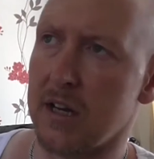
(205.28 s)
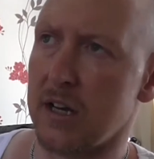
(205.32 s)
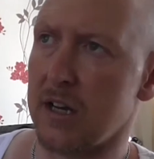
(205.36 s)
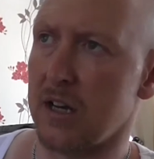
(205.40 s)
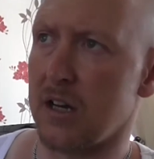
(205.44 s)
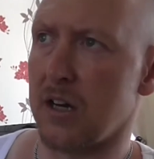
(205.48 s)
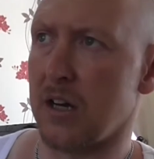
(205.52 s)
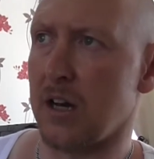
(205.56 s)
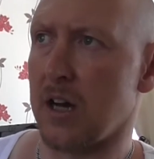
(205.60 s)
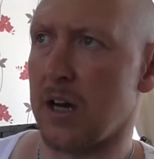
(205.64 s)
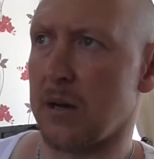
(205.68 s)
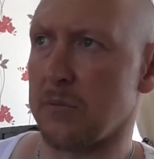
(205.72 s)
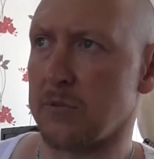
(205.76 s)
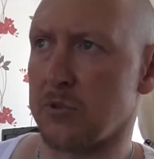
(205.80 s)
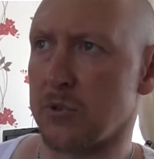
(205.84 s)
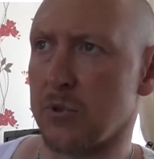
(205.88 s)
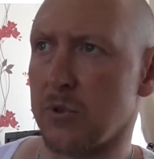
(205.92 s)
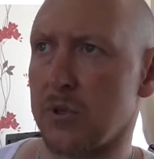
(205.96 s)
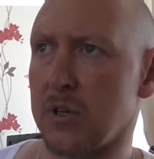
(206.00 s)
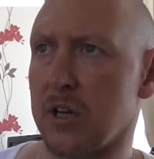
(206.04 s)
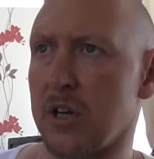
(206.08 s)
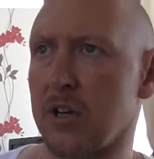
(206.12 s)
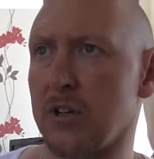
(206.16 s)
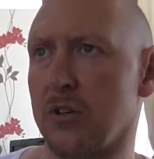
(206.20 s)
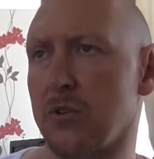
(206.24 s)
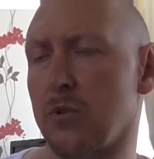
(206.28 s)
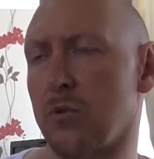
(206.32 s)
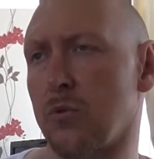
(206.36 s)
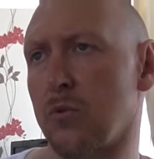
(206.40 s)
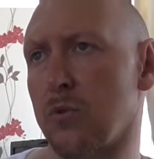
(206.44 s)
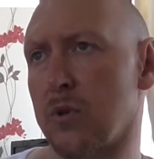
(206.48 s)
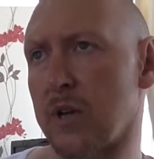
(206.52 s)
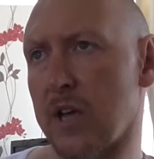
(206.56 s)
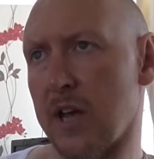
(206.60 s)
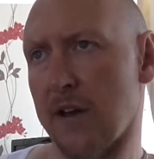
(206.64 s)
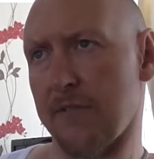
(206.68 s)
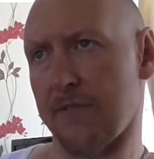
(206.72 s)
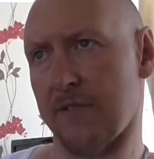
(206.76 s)
up to a local
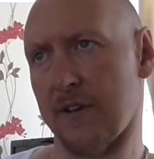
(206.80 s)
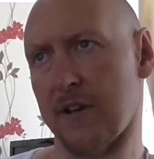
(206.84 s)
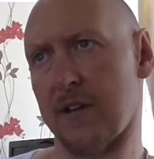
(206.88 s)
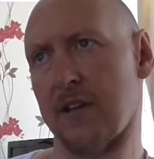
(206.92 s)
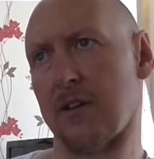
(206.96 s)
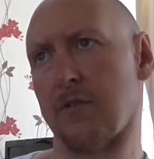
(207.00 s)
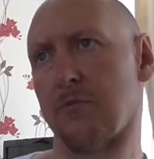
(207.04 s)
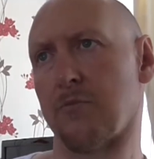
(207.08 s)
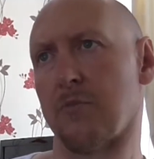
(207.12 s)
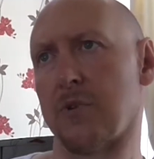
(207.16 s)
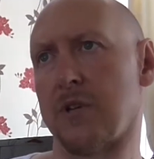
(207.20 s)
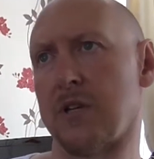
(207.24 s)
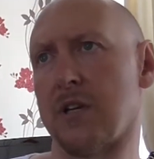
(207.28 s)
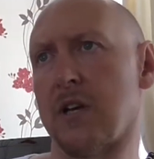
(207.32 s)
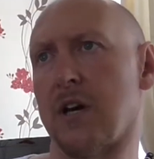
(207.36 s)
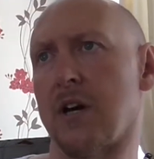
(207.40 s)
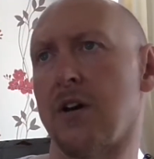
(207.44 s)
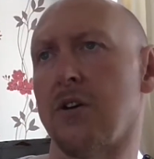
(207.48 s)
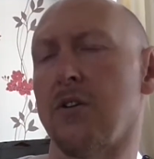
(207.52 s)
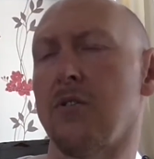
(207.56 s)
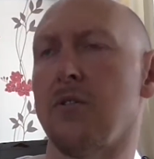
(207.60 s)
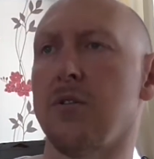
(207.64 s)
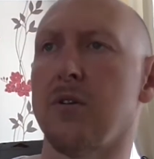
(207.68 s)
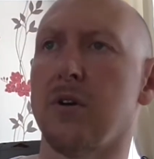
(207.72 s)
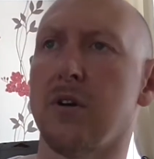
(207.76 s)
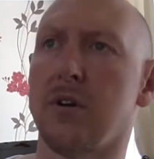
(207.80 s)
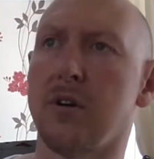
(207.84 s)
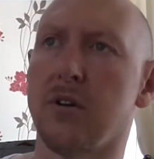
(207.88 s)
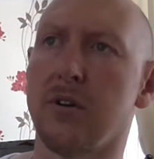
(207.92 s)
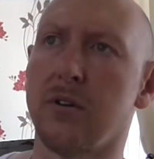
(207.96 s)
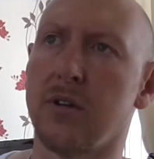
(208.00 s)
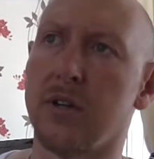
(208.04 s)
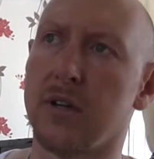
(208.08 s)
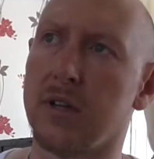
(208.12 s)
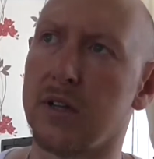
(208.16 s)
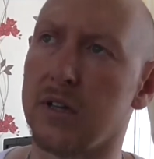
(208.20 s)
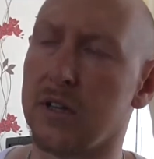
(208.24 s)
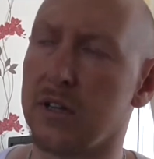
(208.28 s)
cafe that we know.
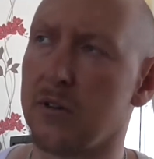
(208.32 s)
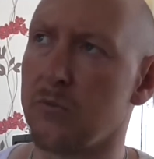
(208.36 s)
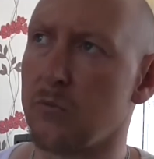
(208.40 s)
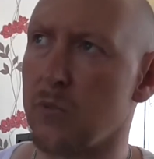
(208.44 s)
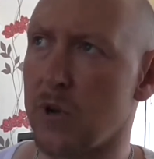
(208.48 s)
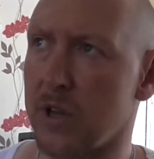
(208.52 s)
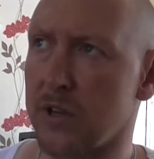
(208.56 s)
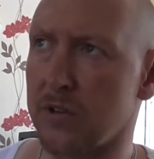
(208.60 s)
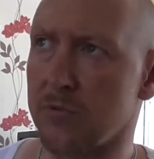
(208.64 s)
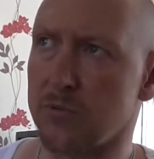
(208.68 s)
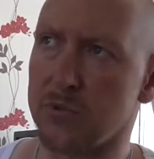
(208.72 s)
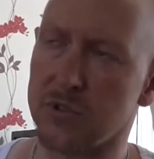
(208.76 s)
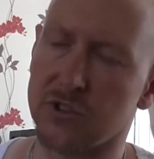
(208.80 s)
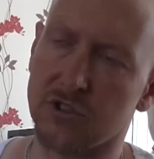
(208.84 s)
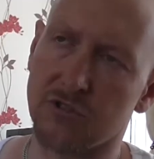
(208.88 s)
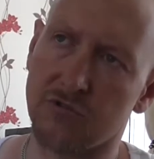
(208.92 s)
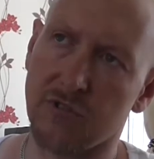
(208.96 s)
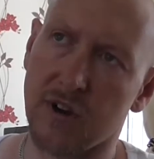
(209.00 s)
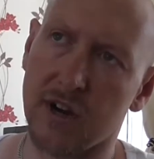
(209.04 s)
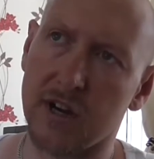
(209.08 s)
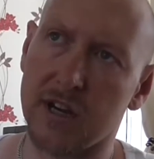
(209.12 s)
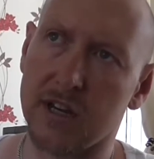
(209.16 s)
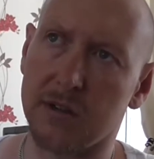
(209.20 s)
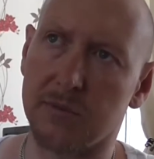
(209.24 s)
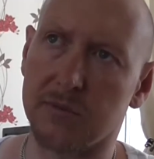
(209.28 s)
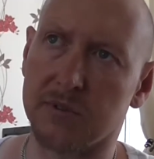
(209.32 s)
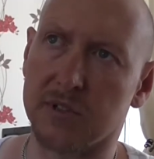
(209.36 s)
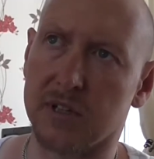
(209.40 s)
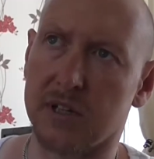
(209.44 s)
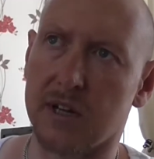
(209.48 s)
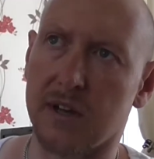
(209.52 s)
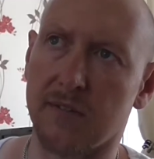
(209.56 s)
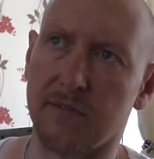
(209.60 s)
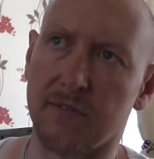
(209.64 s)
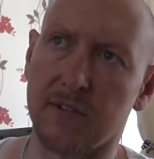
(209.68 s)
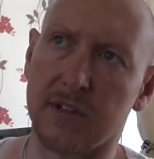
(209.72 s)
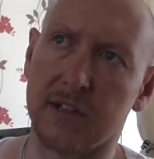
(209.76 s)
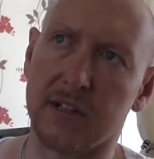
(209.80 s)
The weather was great, it was a
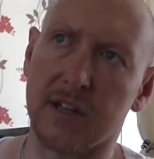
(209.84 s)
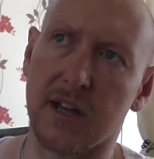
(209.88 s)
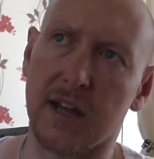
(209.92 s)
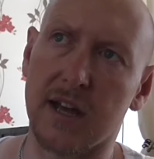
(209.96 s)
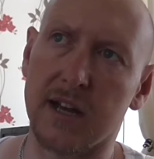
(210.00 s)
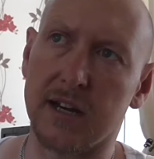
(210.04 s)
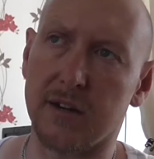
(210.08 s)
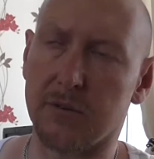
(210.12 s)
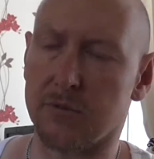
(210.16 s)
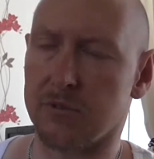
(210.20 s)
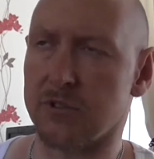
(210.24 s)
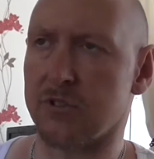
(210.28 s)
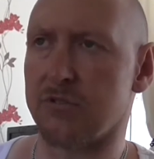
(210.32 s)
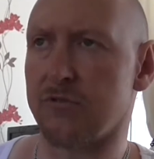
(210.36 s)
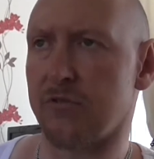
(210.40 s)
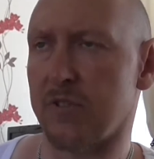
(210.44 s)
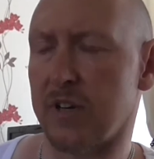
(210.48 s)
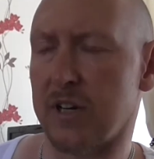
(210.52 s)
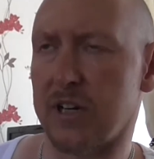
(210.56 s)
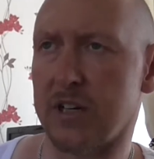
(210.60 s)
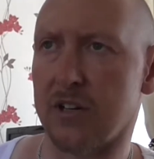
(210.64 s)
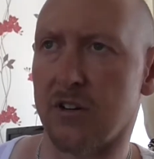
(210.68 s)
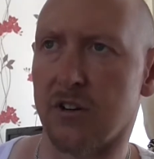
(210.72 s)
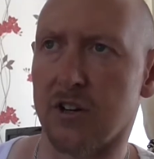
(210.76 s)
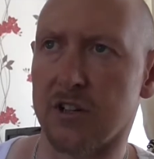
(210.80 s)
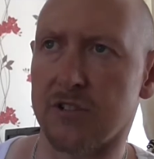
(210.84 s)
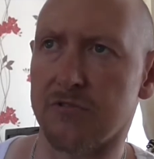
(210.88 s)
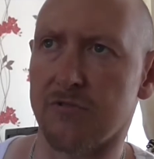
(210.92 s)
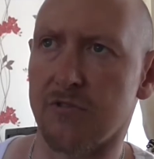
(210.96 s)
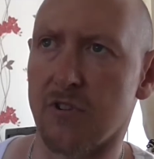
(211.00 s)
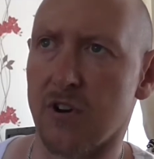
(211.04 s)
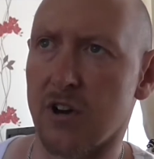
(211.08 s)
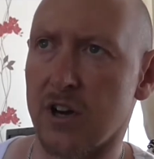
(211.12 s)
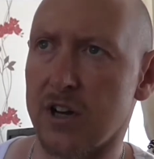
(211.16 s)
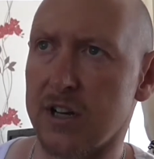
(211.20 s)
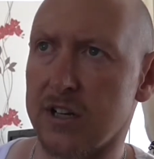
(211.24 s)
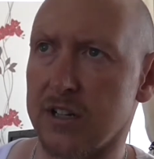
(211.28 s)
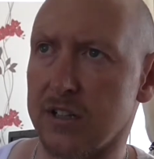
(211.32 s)
lovely day, and it was a really nice
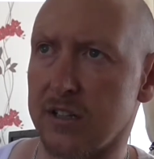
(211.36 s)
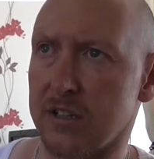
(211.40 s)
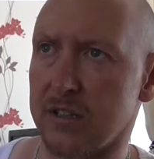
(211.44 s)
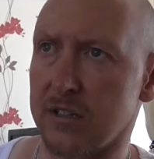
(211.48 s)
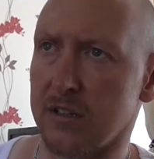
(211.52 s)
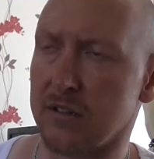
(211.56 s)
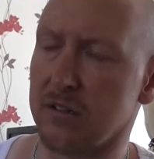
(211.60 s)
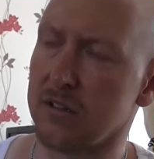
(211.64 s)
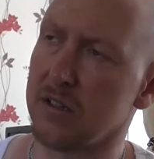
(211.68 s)
ride, and